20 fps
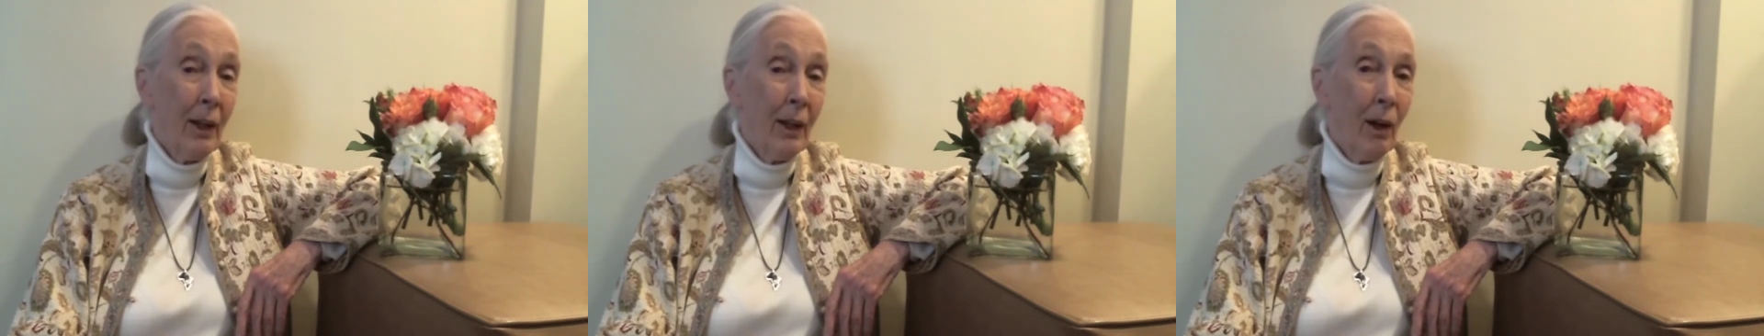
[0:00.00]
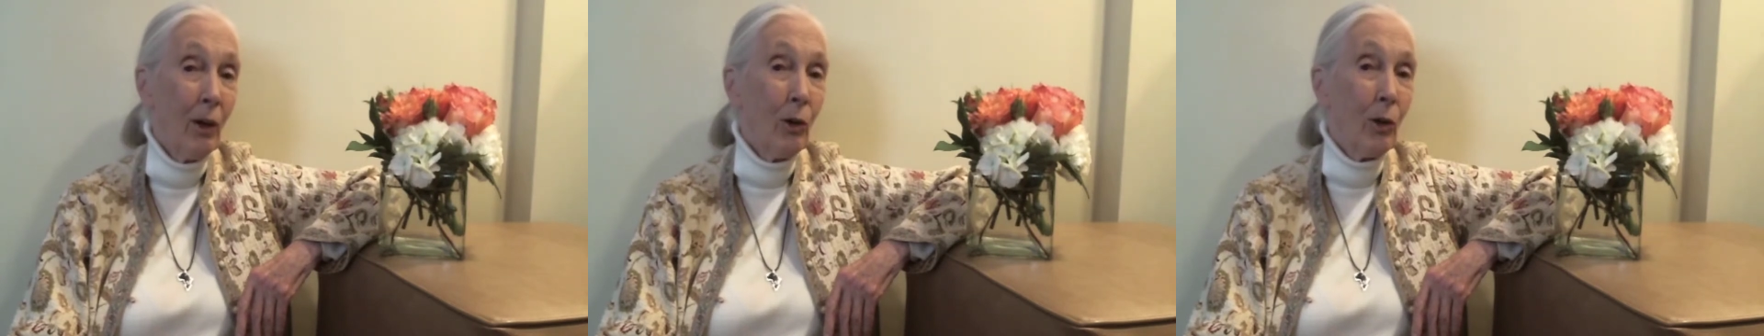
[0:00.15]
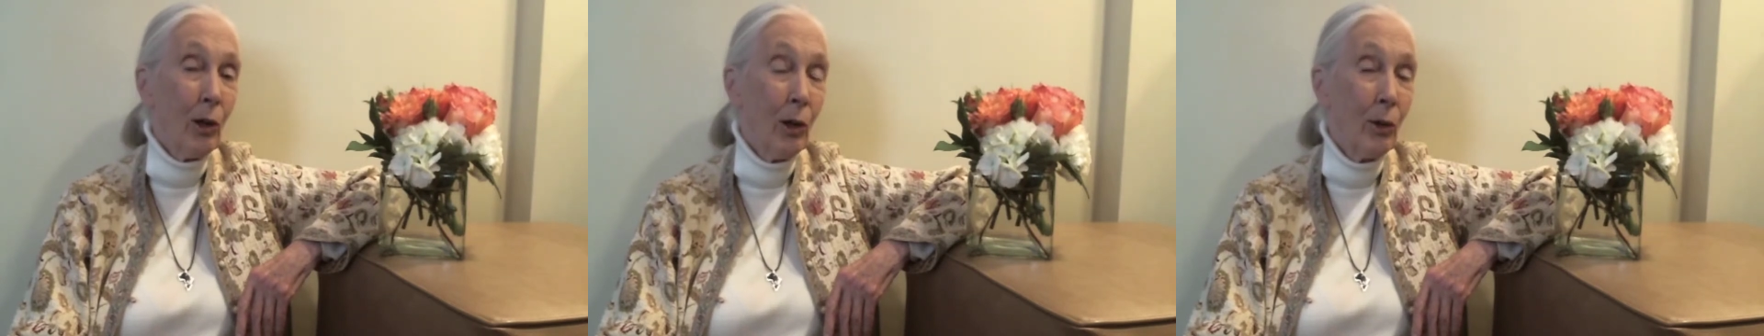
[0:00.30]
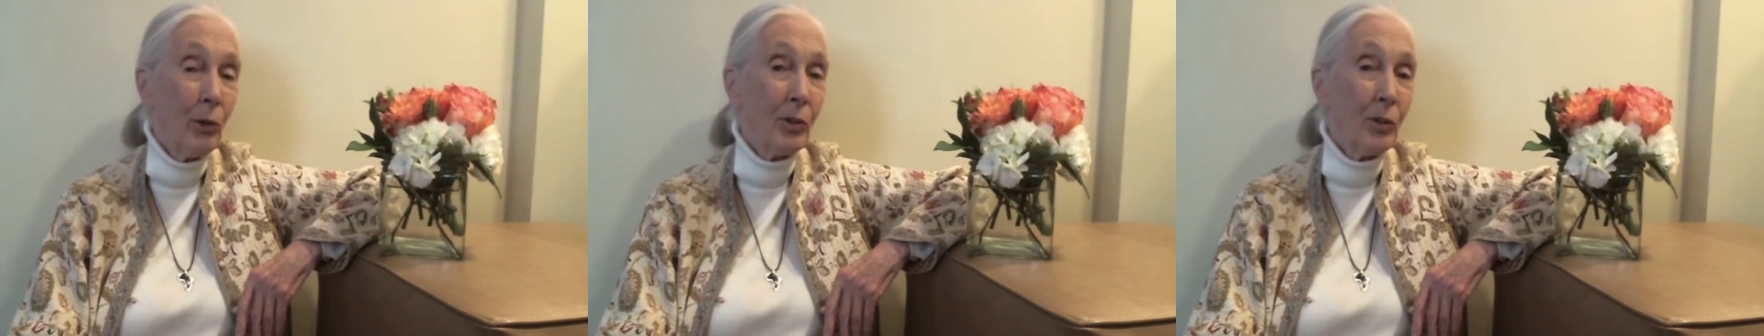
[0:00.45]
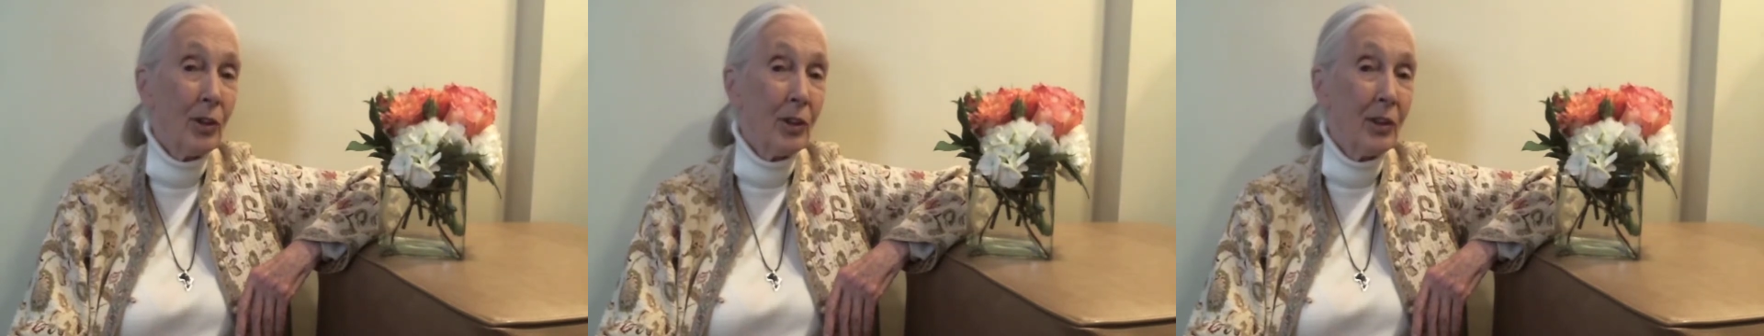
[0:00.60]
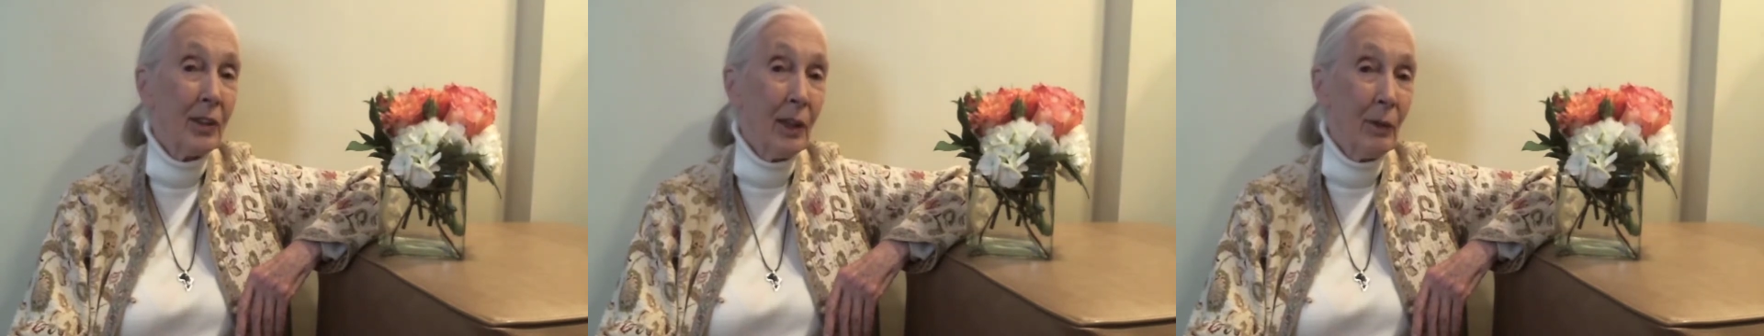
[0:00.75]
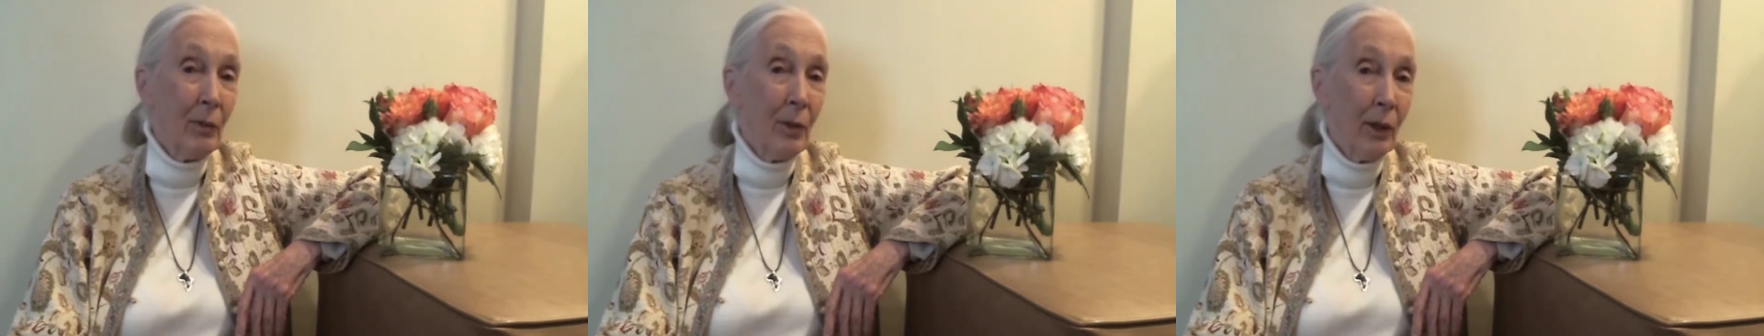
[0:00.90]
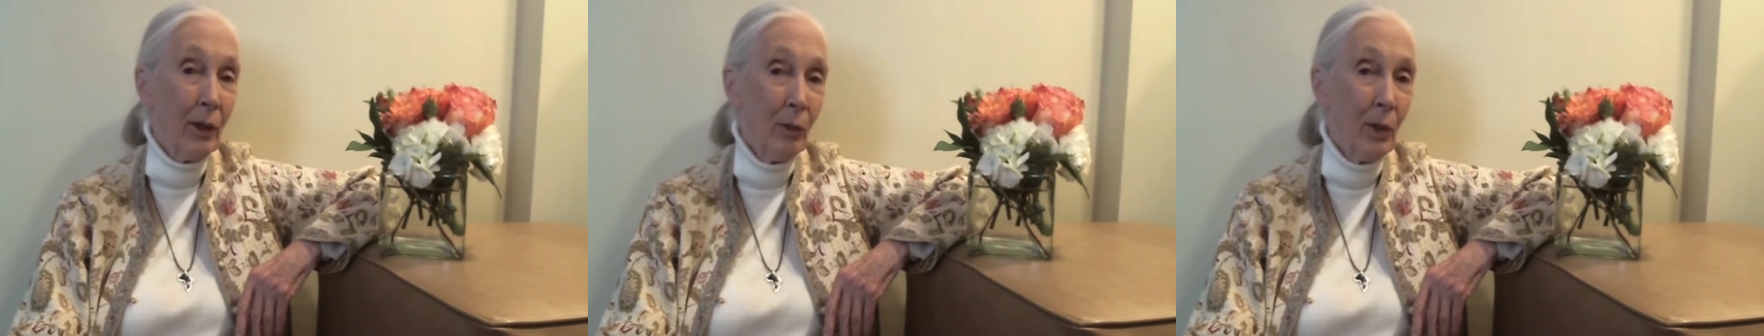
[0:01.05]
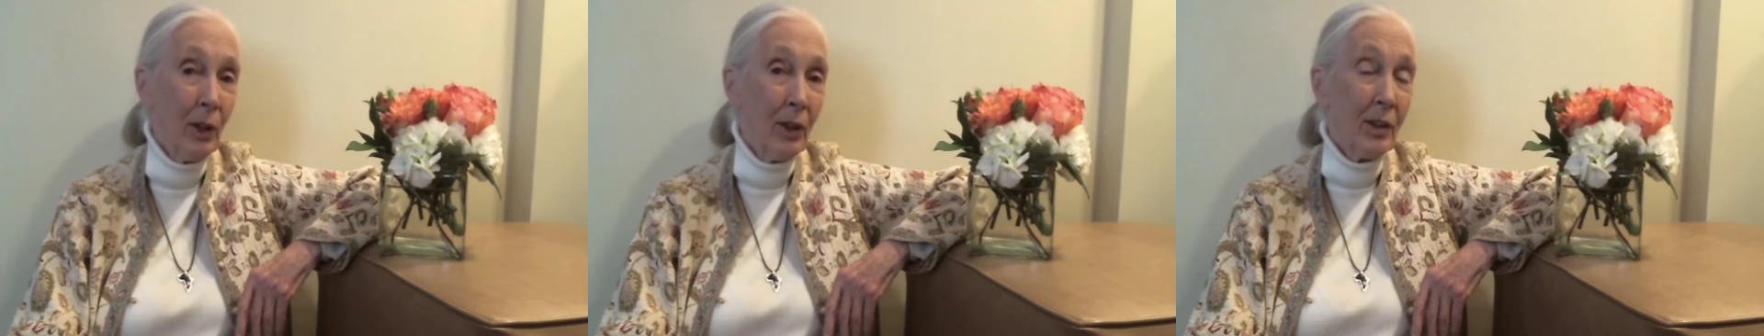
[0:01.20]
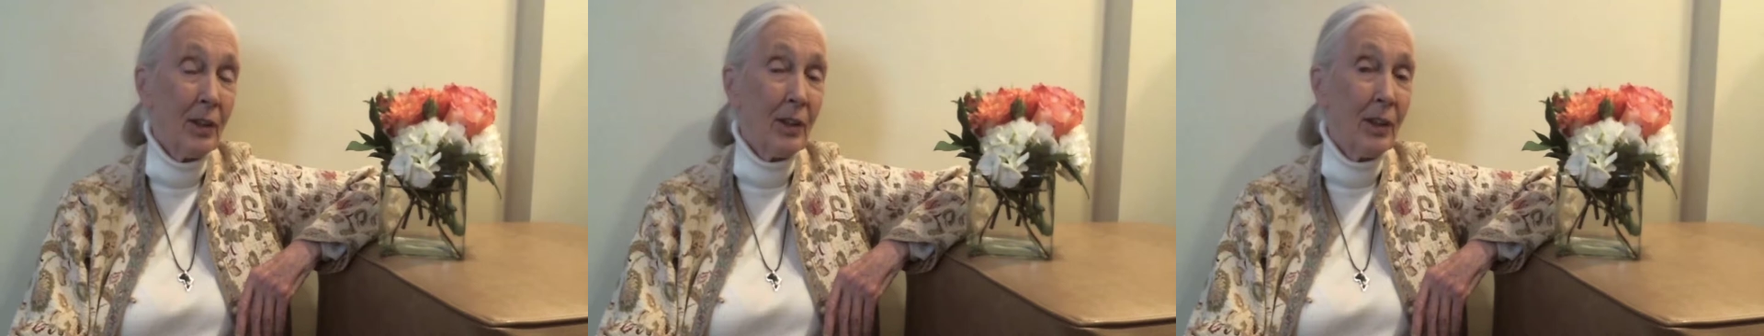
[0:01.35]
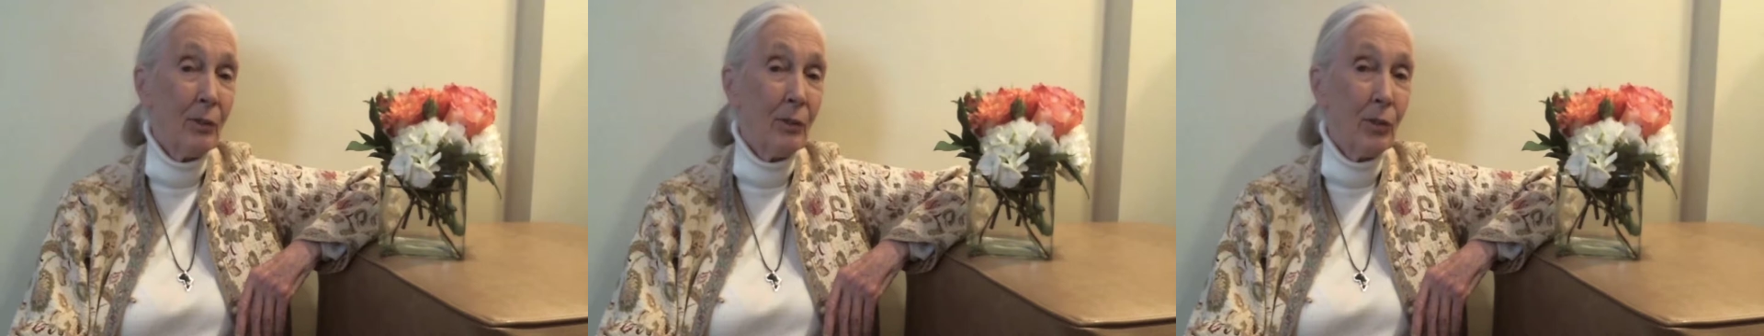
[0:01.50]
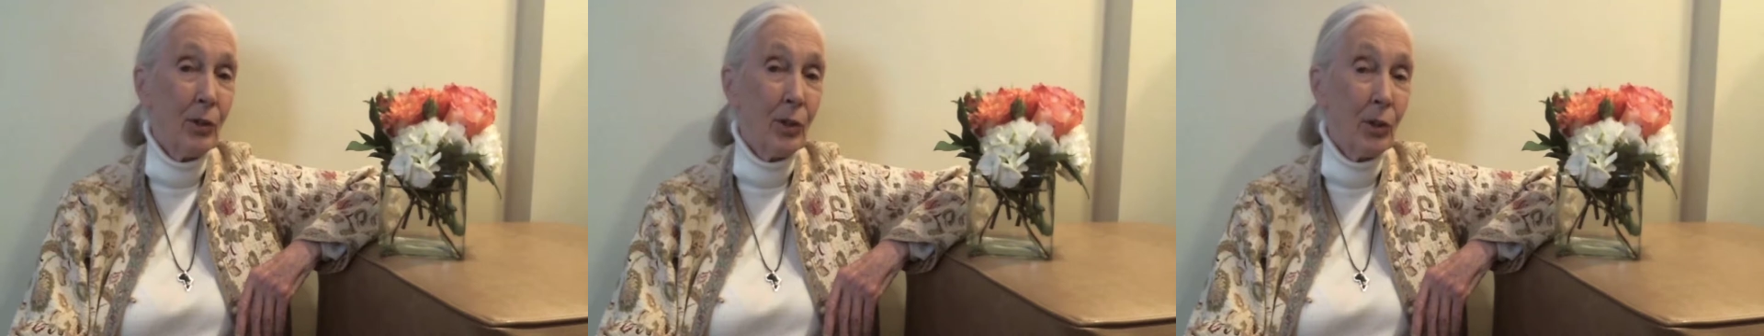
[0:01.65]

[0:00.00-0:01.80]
our closest living relatives,